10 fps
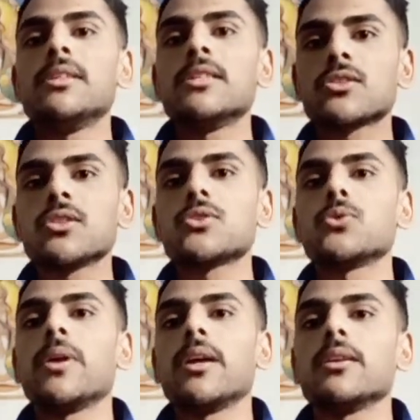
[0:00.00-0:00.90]
we will
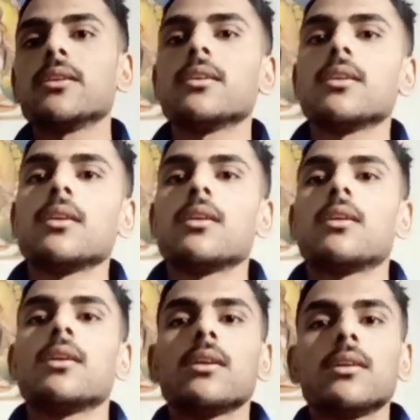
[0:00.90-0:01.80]
discuss today
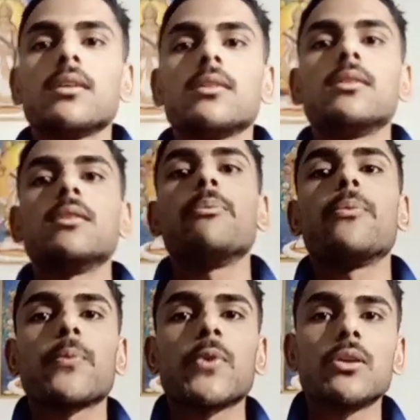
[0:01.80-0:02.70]

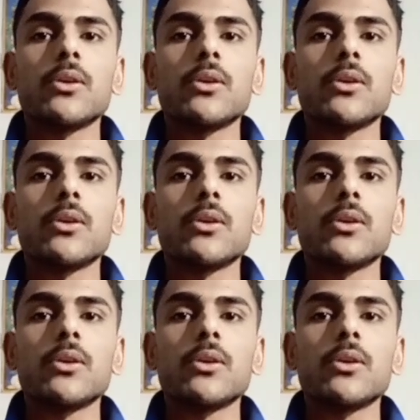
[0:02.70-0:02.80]
the